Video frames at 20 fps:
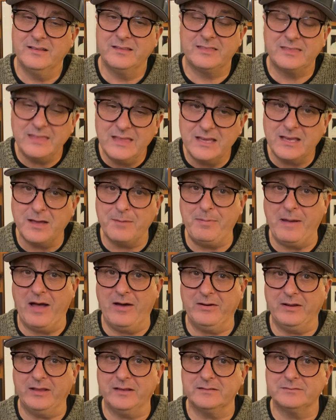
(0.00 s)
Think
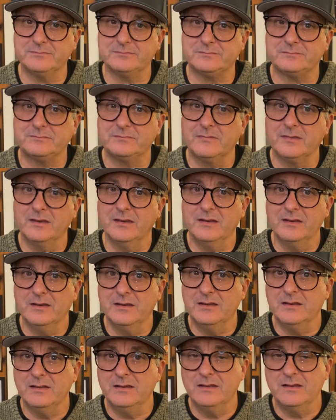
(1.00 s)
about it.
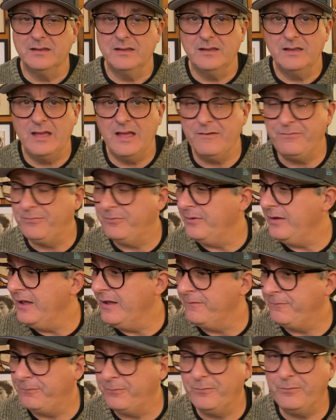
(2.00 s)
If
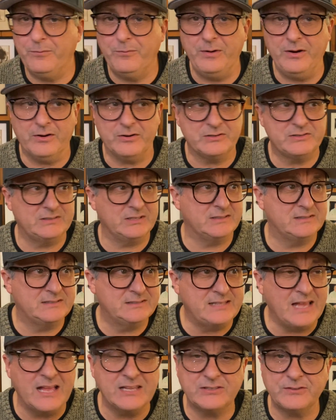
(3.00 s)
if we are
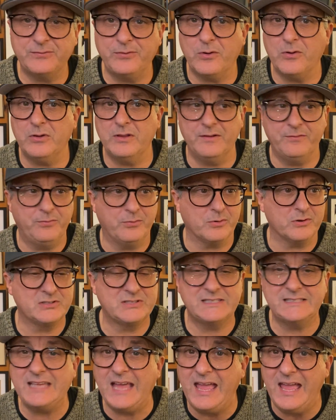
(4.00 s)
successful, if we're
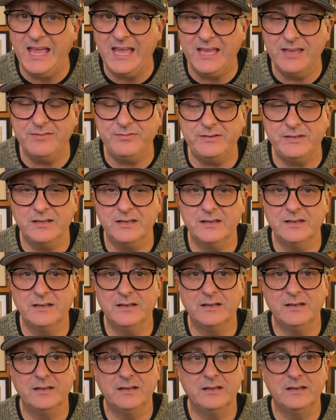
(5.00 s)
saved,
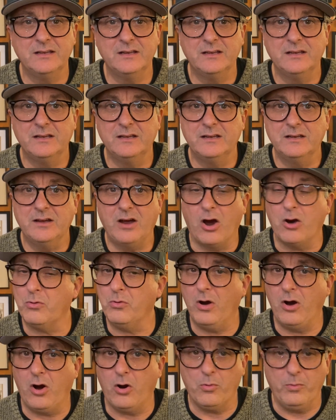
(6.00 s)
are
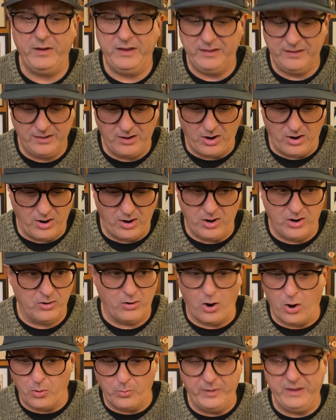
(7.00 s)
are we
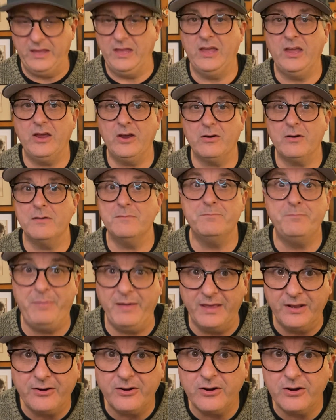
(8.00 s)
are we here and
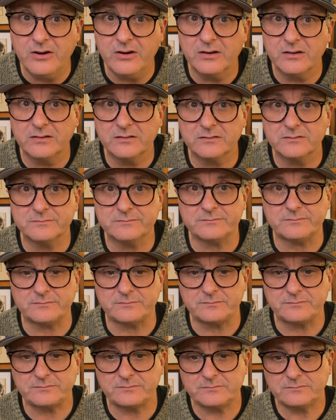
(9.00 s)
bitter?
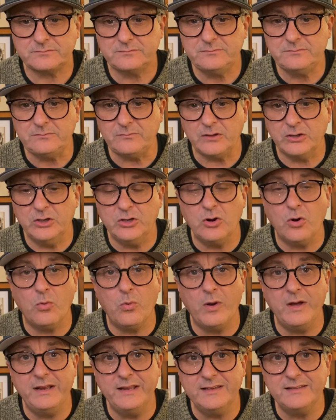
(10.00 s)
You know
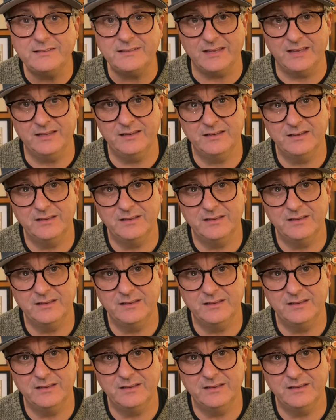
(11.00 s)
what is it?